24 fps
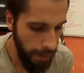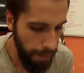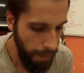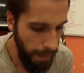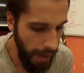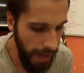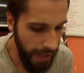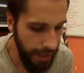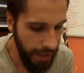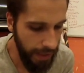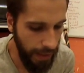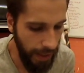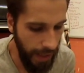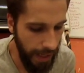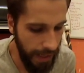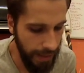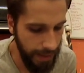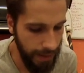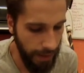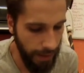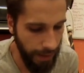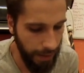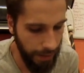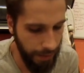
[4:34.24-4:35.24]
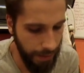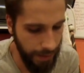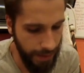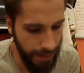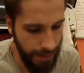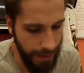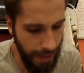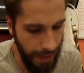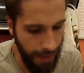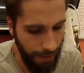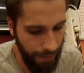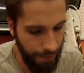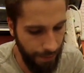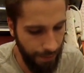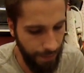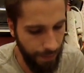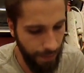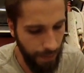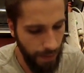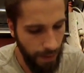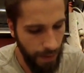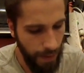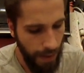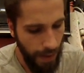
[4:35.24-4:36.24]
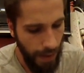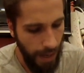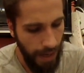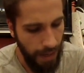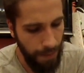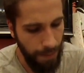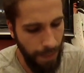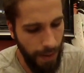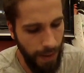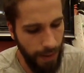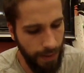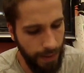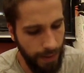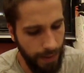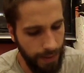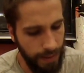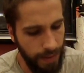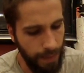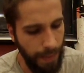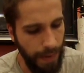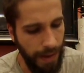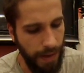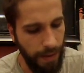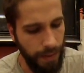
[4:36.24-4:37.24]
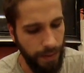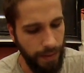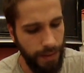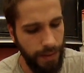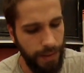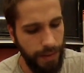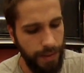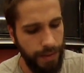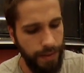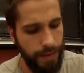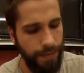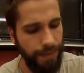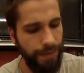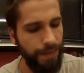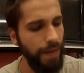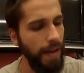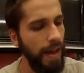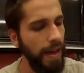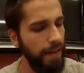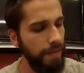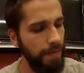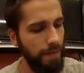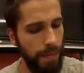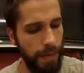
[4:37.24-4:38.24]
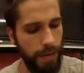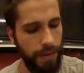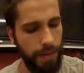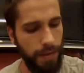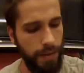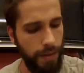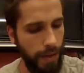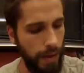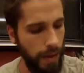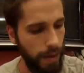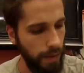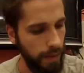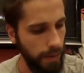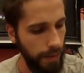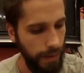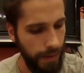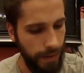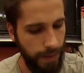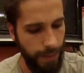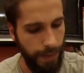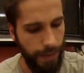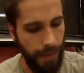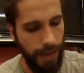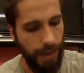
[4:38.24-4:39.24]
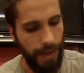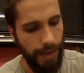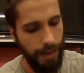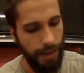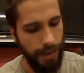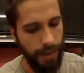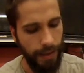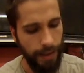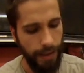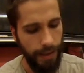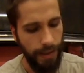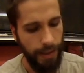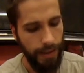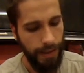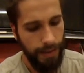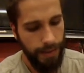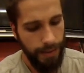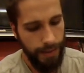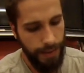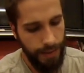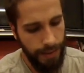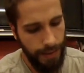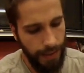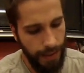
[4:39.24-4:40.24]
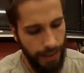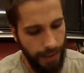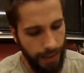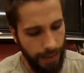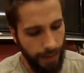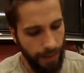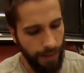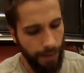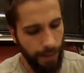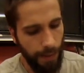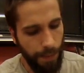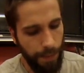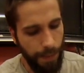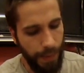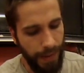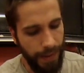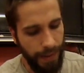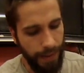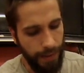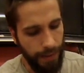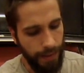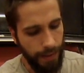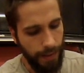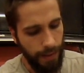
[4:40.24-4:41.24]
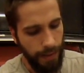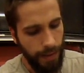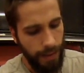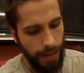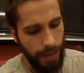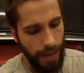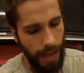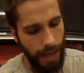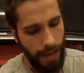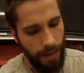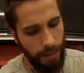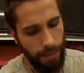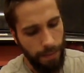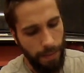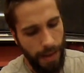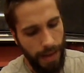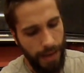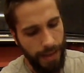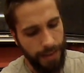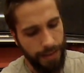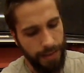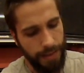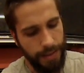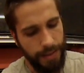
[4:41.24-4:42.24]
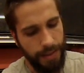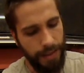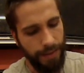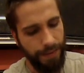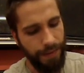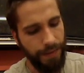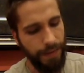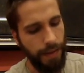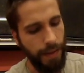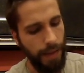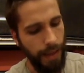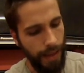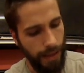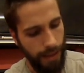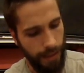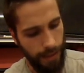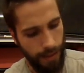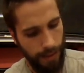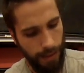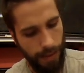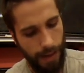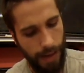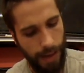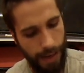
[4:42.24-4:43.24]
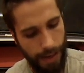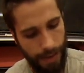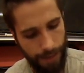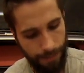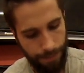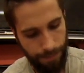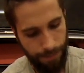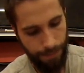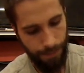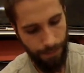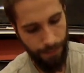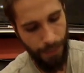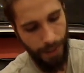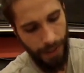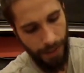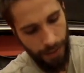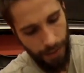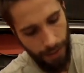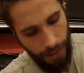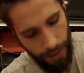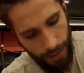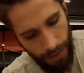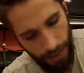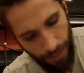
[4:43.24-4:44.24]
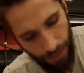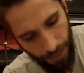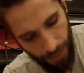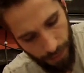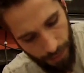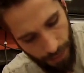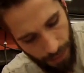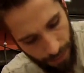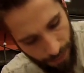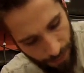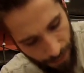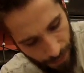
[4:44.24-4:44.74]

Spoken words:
My clay is a little stiff. I plugged this about 5 months ago, and it's been kind of sitting in a little bin. I don't mind stiff clay, but if your clay